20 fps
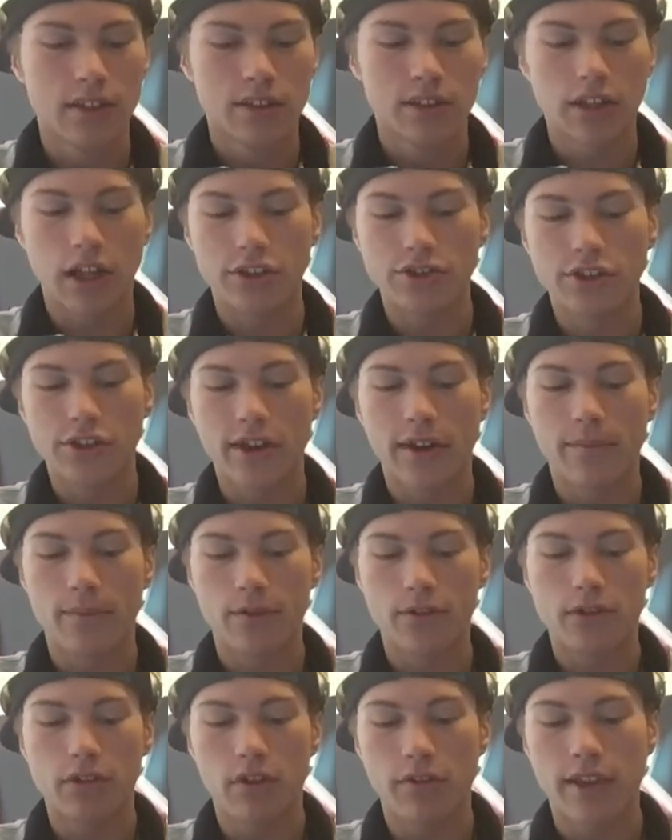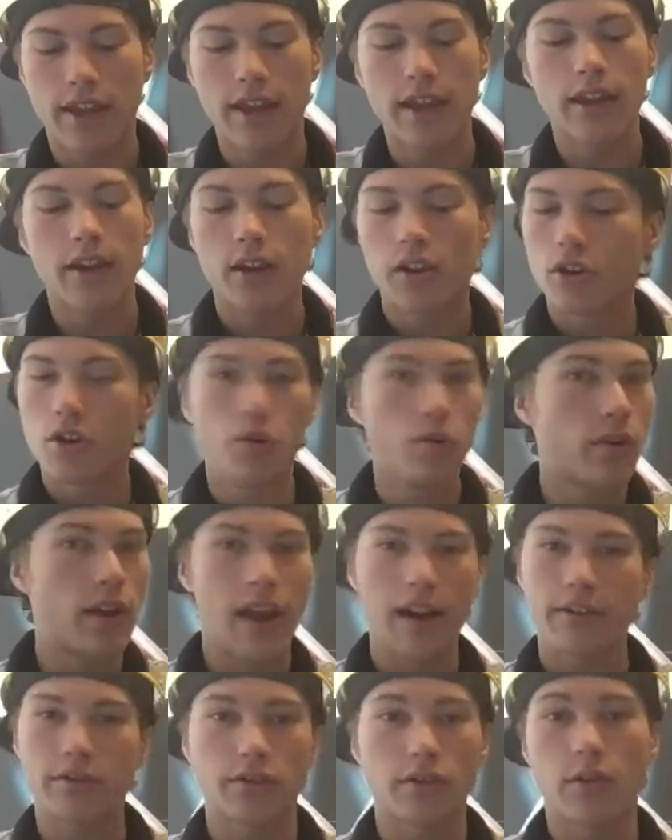Sanjay Dutt versus Low-Ki. Who
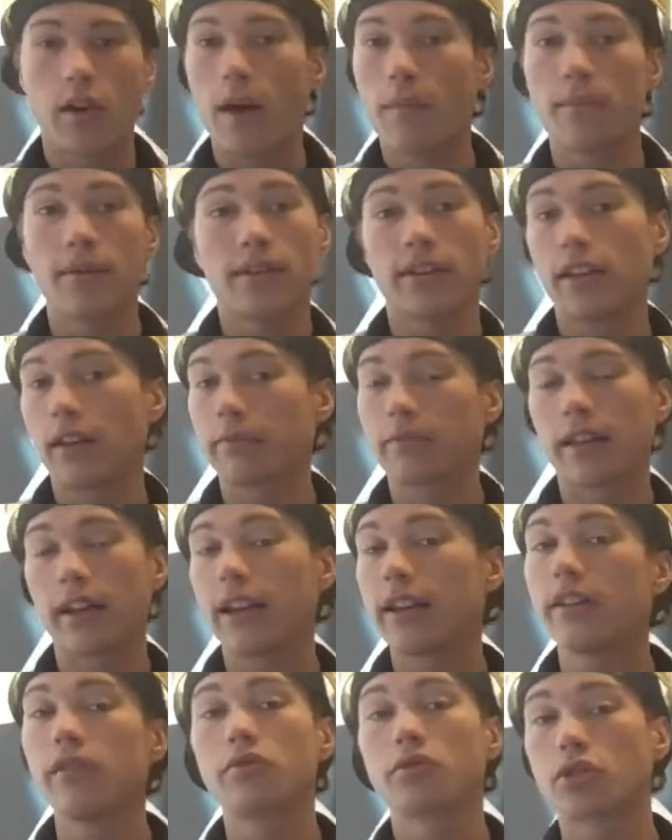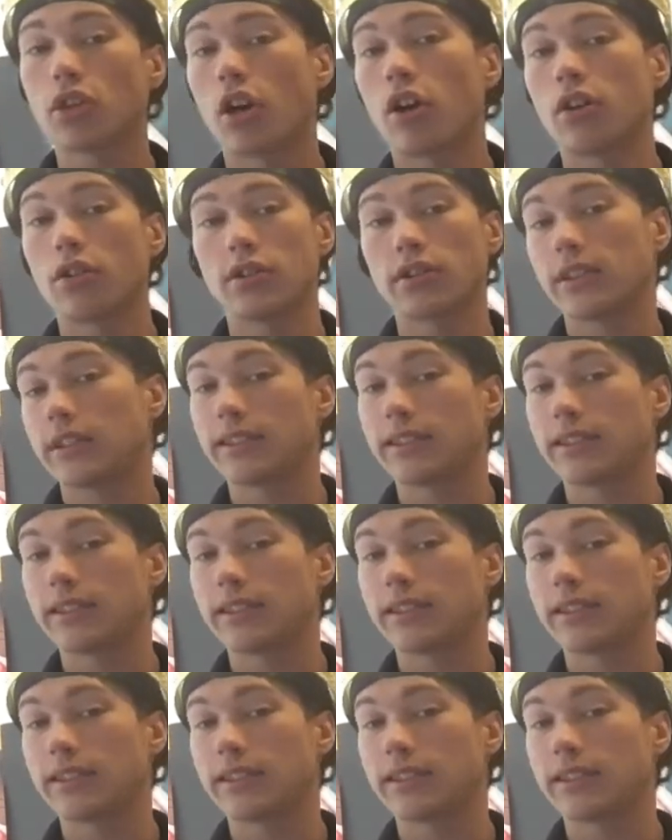cares? They're not building up any new stars.